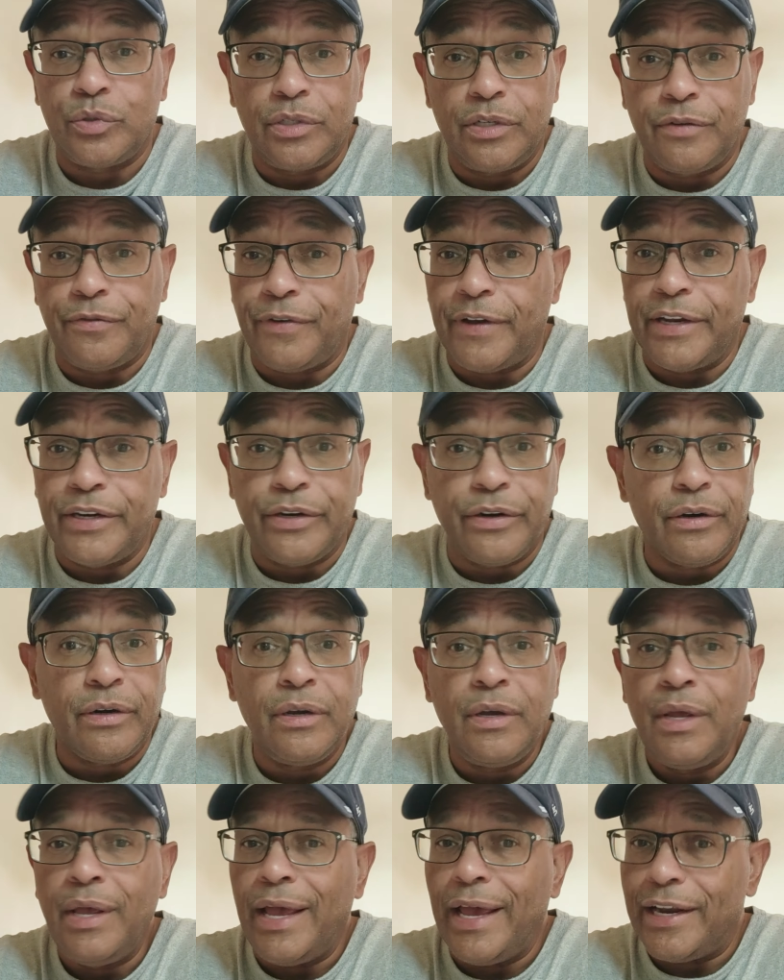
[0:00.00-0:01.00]

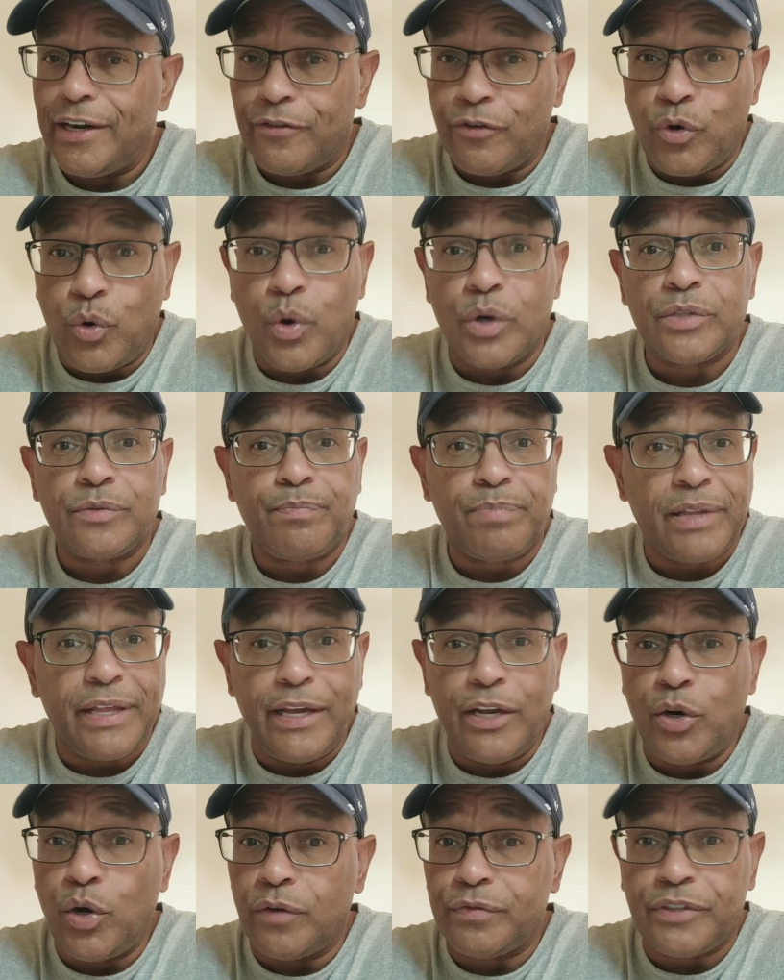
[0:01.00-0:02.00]
defender, and of course,
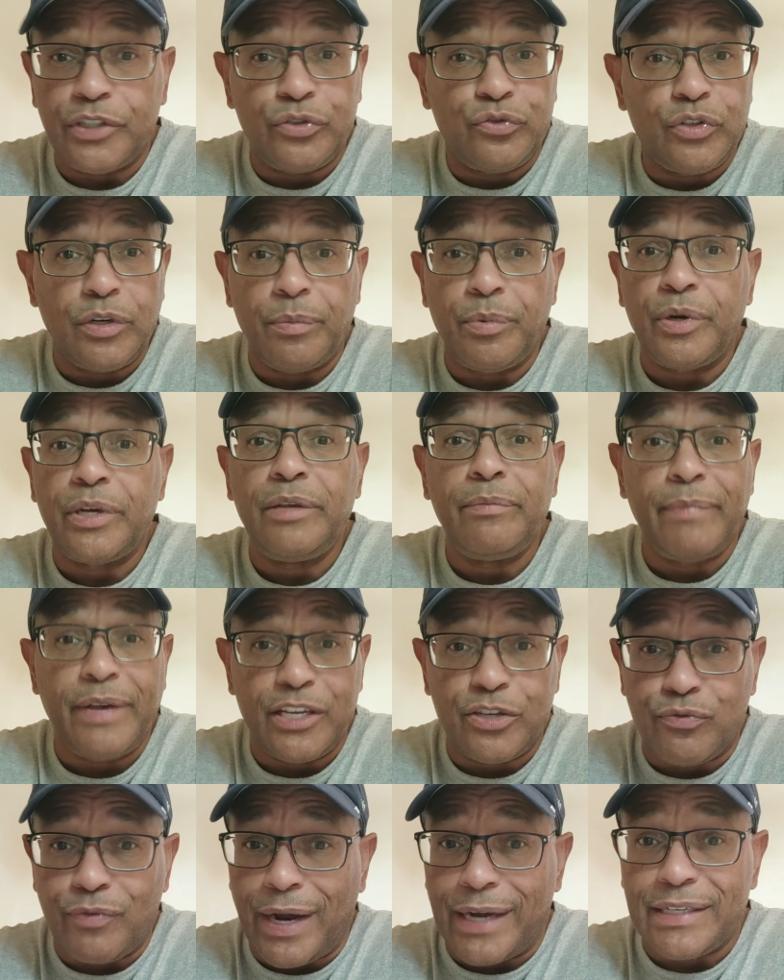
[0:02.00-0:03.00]
playing off the dribble, he
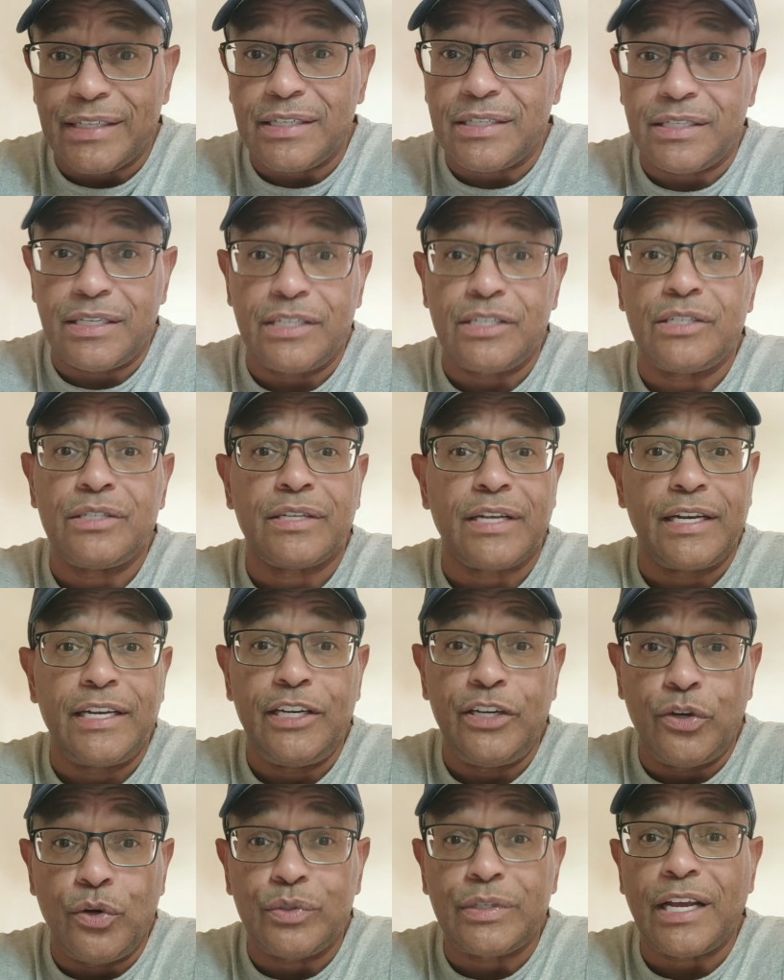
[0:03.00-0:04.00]
makes right decisions and
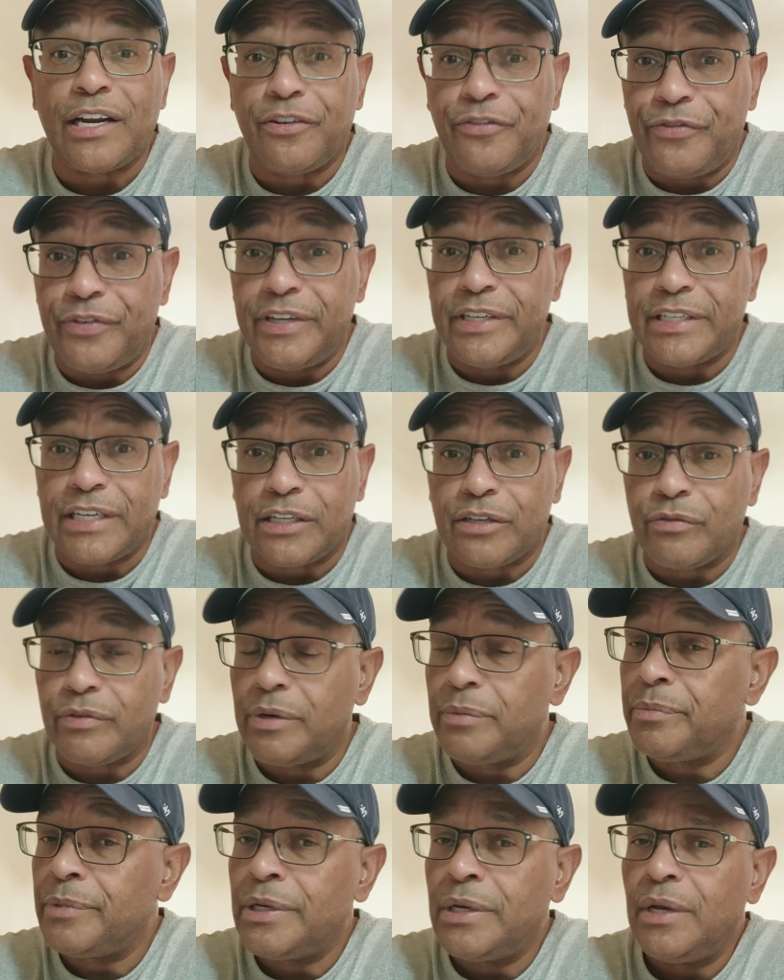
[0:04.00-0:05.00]
he knows how to finish at the
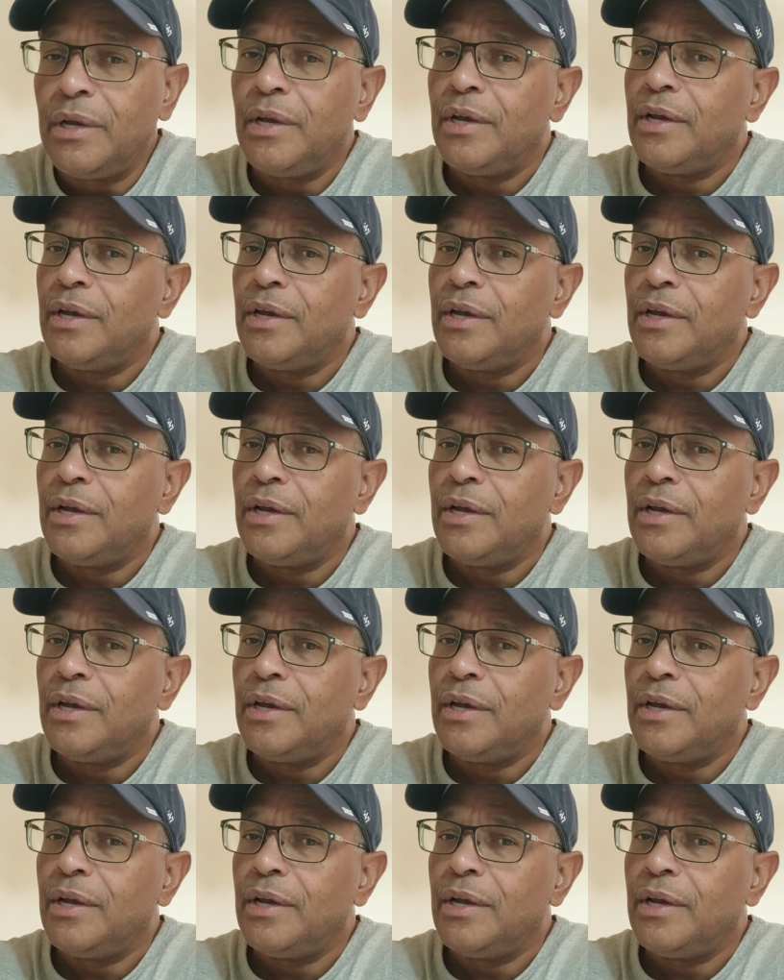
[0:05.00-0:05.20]
rim.